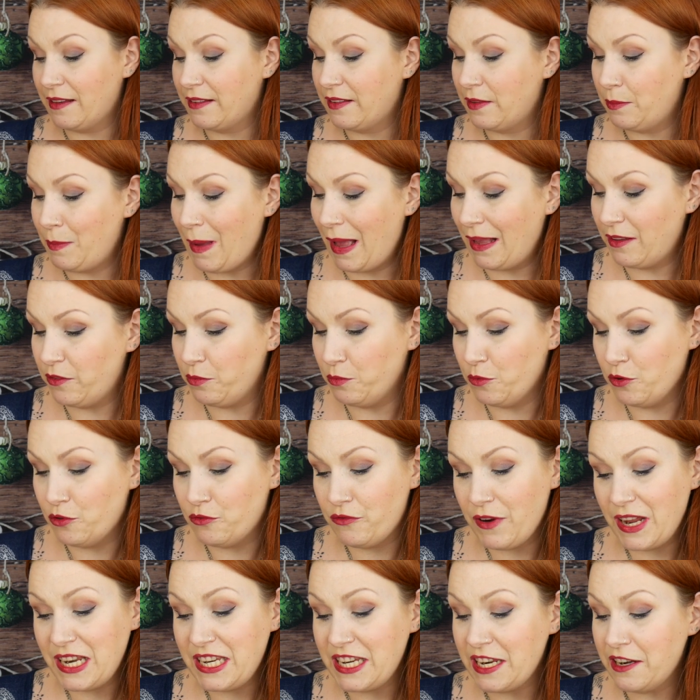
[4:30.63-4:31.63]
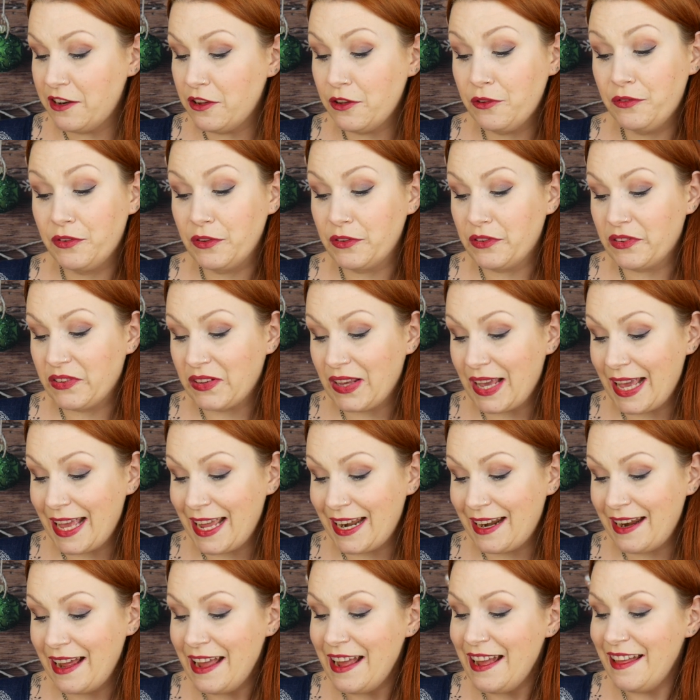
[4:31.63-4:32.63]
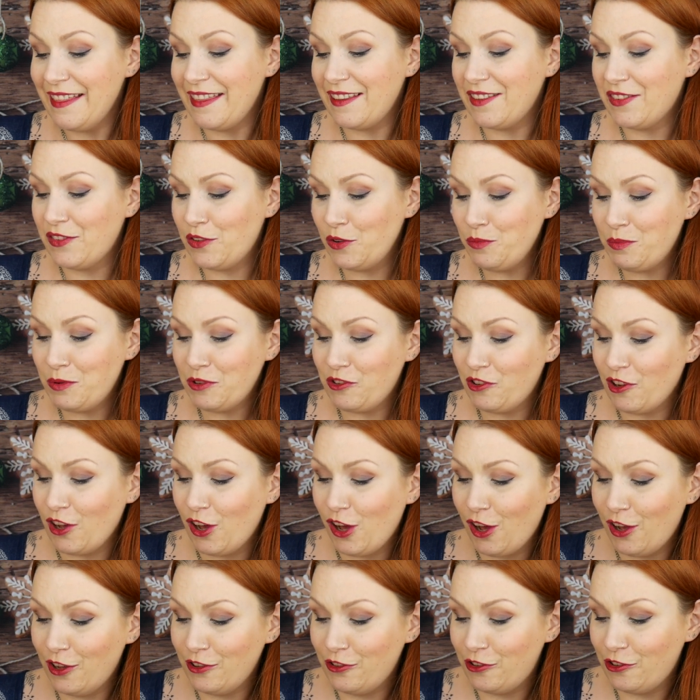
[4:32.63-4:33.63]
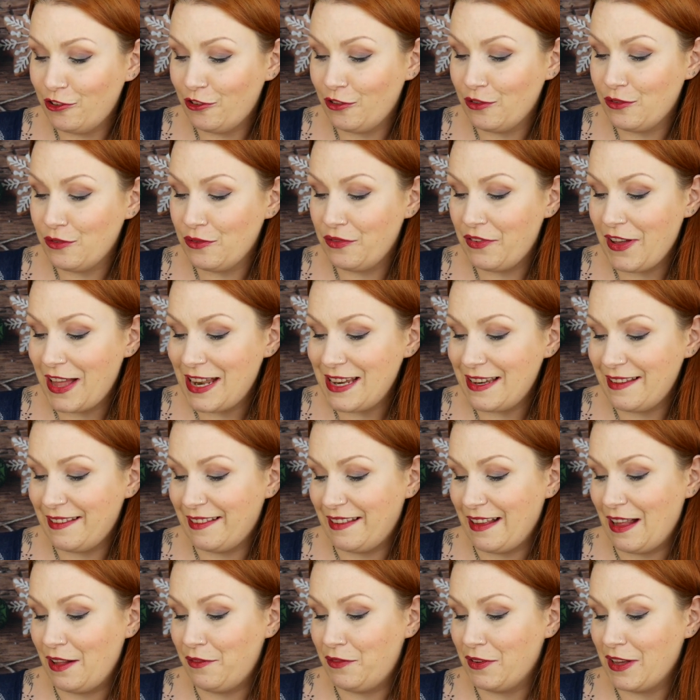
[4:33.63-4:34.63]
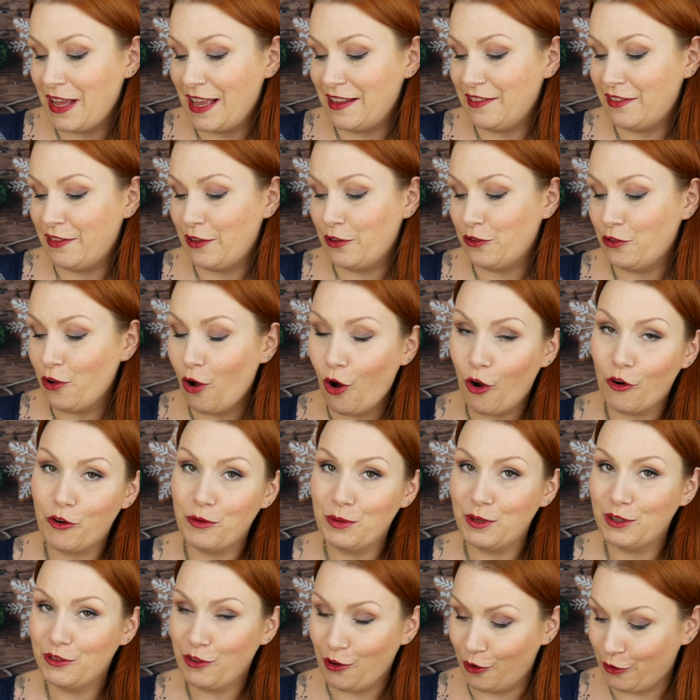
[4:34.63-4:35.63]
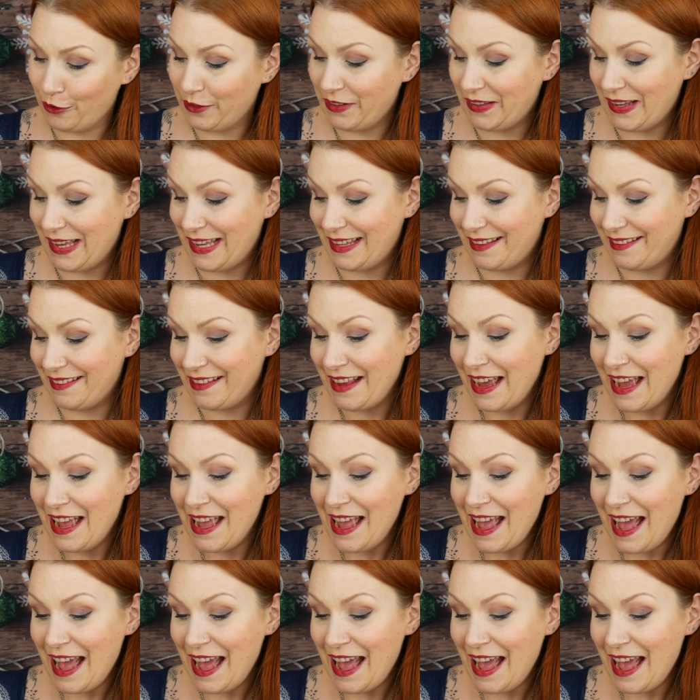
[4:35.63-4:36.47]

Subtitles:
expect more radiant, youthful skin that's supercharged to defend itself against those horrible toxins